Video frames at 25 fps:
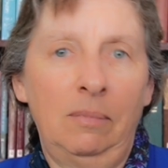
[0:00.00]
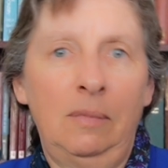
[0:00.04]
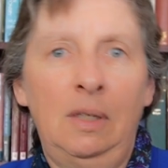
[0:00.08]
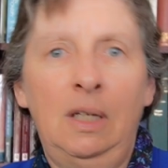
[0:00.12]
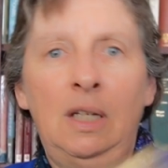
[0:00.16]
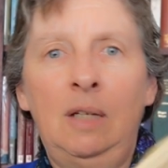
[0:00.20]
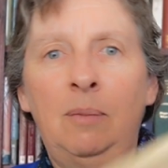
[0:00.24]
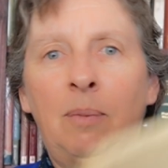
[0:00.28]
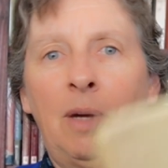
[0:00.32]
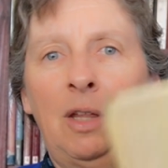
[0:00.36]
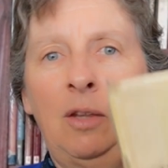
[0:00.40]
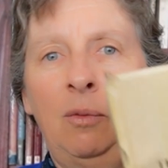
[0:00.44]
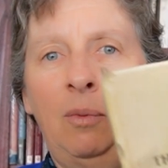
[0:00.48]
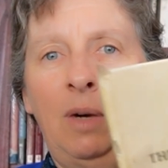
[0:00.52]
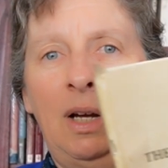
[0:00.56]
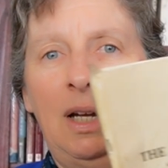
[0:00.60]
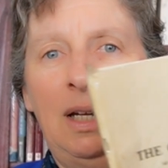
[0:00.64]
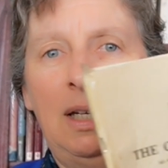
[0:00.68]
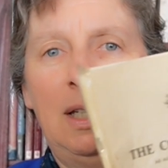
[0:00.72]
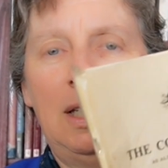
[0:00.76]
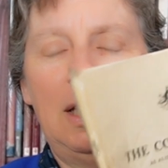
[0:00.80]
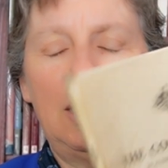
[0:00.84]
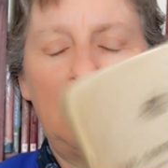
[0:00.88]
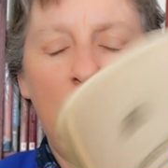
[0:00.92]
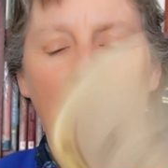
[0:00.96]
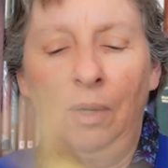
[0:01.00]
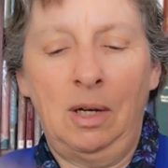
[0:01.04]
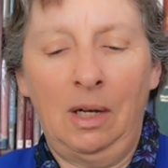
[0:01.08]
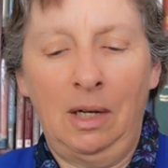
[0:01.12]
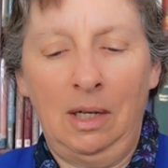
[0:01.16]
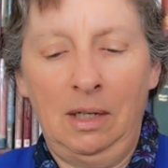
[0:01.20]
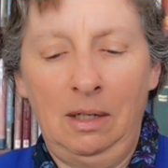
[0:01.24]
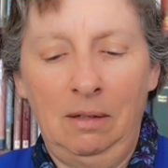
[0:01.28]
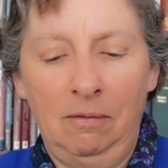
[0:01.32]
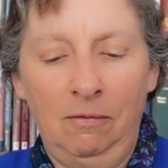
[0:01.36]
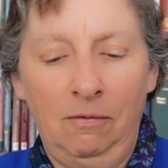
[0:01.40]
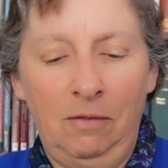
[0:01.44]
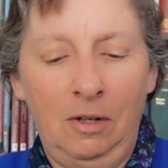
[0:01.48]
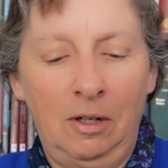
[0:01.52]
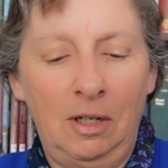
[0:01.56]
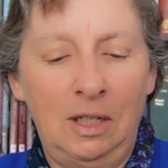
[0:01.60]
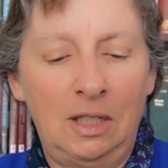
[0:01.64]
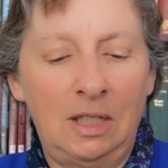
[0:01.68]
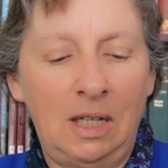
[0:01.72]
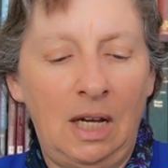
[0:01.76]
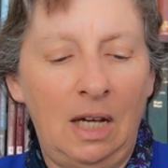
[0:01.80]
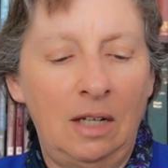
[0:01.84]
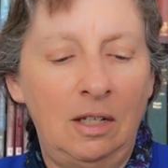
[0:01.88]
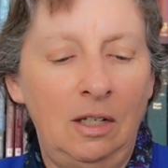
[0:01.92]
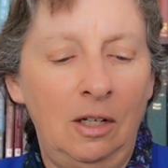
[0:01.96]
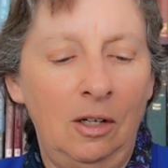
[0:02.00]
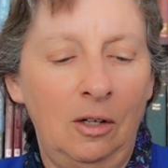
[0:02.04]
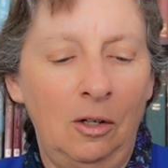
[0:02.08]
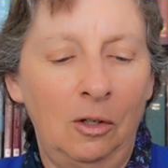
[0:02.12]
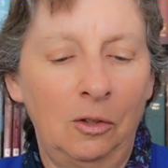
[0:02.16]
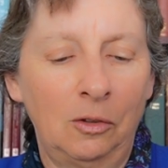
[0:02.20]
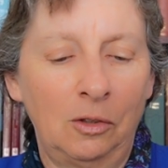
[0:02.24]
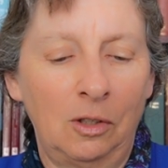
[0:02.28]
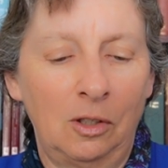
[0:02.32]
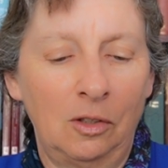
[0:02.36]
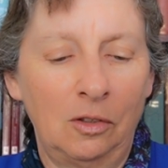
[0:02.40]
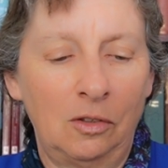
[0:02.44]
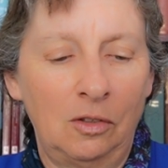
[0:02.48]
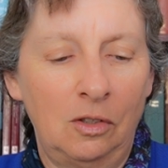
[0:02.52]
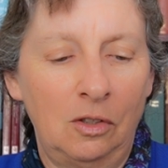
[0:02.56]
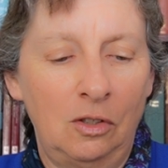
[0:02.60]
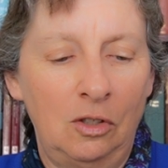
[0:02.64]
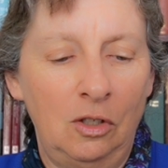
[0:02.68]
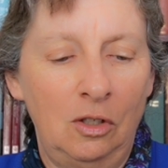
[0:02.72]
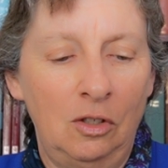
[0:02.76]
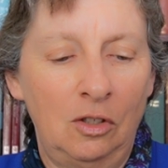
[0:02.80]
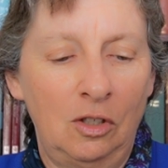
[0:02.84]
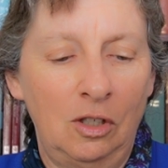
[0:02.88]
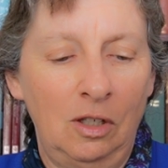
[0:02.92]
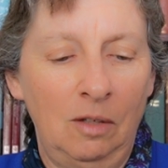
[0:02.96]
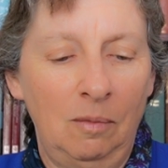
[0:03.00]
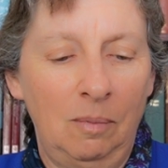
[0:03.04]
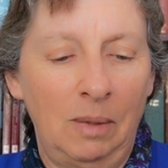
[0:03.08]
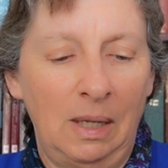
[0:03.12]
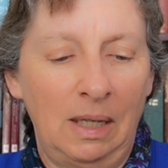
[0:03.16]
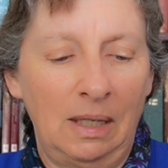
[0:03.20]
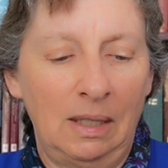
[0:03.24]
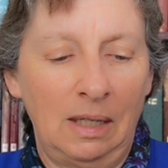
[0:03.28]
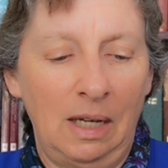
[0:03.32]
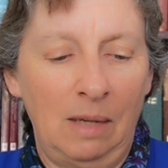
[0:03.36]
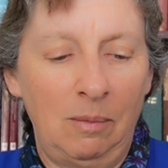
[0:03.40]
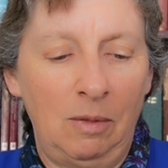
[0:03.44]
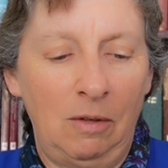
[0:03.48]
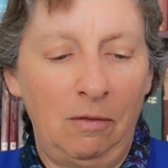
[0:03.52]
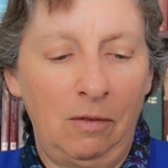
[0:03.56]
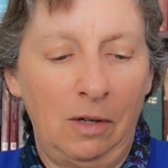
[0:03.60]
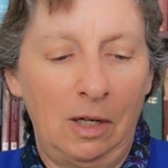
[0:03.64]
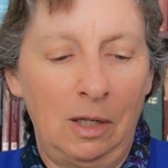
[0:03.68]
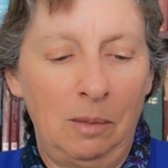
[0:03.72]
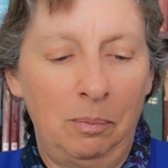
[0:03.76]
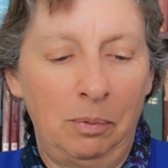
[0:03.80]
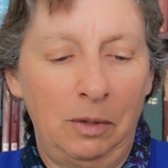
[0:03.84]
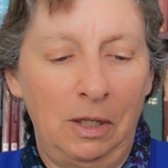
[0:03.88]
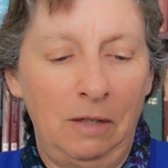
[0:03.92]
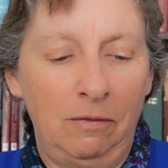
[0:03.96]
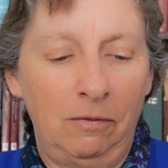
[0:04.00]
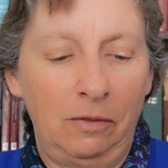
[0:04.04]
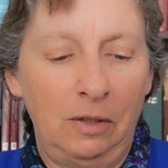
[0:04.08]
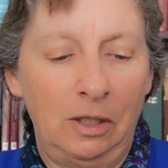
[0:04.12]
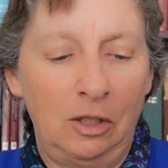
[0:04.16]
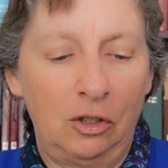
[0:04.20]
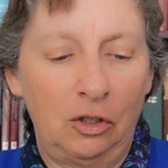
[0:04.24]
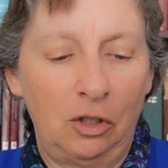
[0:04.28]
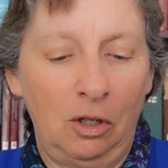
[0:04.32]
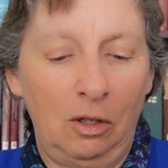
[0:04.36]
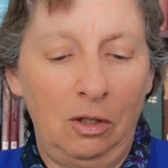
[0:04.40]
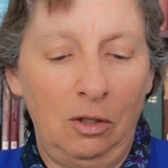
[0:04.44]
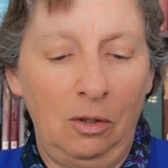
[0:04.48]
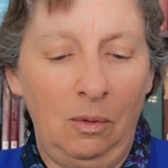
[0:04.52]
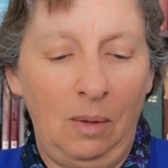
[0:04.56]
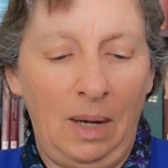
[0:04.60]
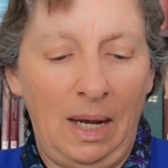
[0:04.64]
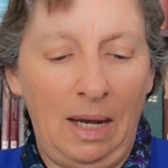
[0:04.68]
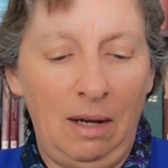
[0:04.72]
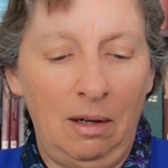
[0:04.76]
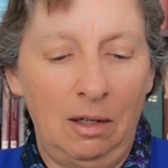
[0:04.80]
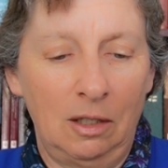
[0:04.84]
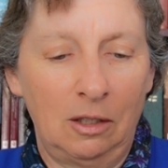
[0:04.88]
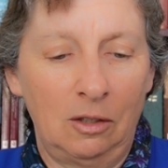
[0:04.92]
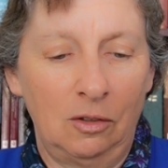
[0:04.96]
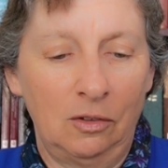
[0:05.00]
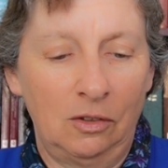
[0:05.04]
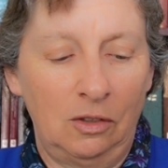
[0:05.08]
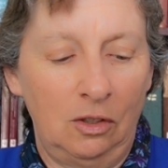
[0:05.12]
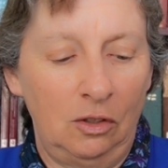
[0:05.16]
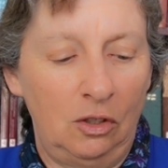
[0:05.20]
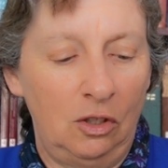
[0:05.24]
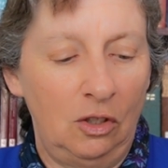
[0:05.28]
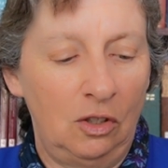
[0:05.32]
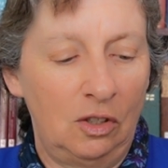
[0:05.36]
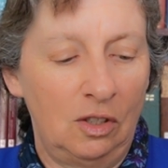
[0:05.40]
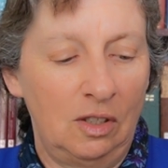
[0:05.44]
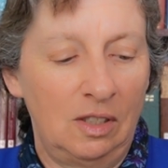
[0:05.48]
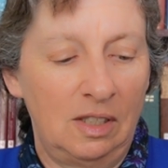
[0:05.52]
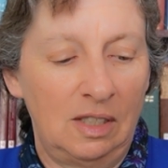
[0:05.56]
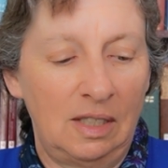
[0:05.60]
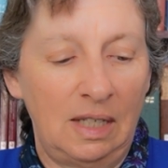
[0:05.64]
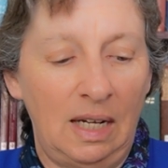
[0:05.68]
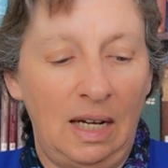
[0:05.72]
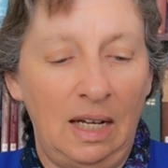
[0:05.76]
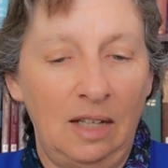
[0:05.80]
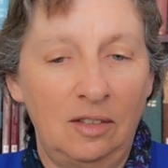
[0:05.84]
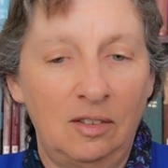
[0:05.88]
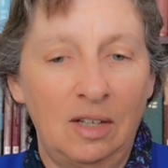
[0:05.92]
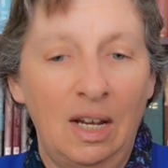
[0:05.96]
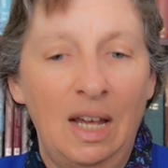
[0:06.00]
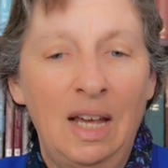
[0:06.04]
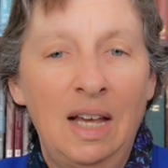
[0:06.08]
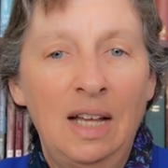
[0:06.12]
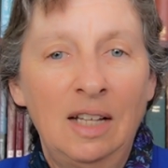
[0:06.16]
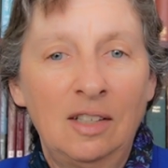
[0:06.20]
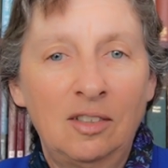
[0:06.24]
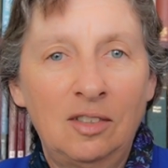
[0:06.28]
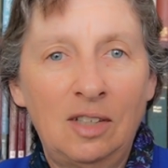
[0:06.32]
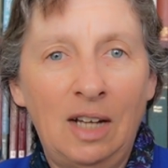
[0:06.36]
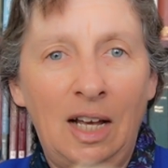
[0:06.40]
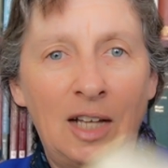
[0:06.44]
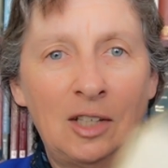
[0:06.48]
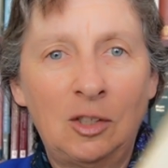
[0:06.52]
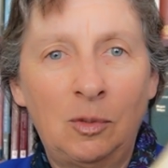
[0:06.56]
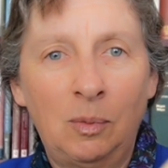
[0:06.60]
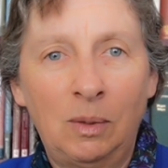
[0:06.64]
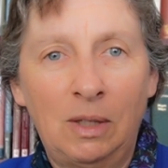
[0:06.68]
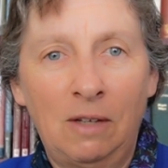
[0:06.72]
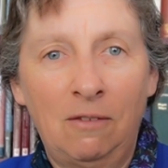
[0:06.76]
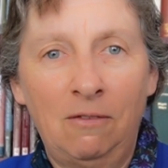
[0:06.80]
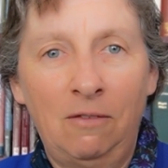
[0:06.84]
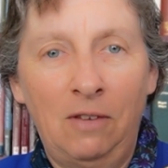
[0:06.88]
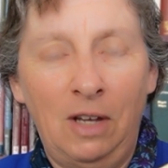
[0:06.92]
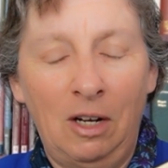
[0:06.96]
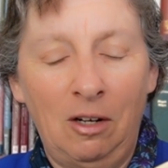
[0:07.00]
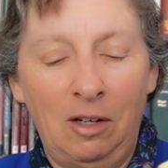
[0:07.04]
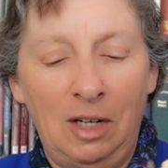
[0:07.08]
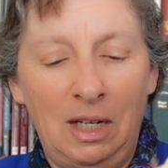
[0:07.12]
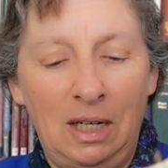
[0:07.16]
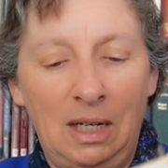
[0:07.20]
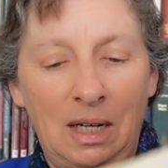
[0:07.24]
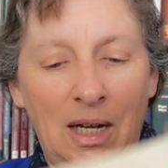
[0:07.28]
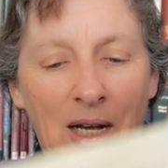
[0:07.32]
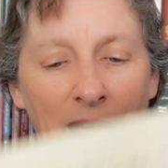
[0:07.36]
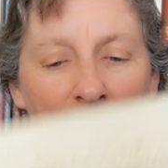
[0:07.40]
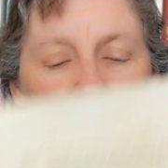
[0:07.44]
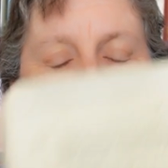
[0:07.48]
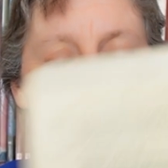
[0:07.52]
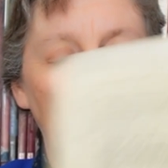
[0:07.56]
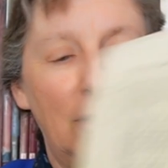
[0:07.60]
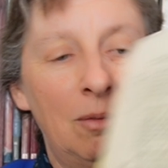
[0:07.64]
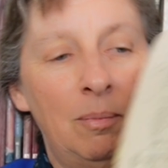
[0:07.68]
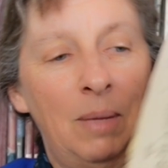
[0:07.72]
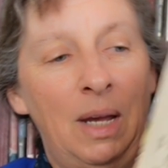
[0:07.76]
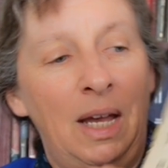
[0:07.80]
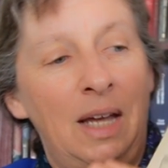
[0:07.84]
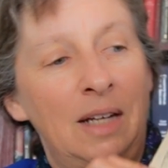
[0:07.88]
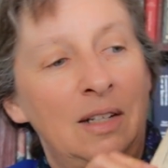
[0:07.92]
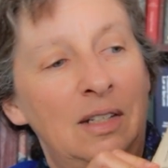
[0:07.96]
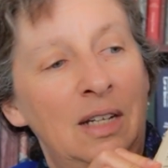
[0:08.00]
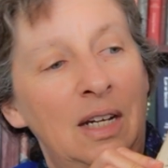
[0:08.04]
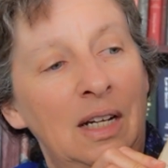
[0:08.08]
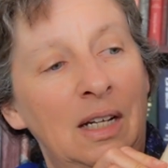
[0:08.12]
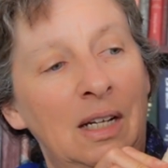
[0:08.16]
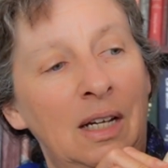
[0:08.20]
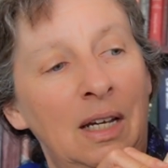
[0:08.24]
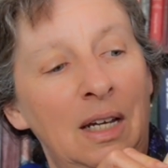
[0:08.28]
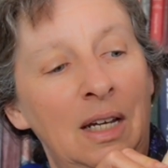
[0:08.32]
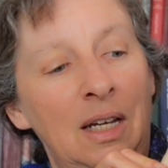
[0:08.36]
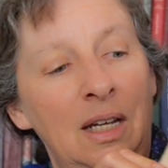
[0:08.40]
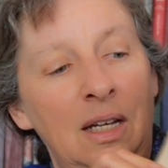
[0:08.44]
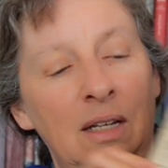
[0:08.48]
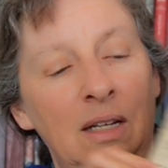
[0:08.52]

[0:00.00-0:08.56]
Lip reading: here, by the way, is my very tatty old Constitution, but let me very briefly show you how a Constitution starts. Starts with a very unromantic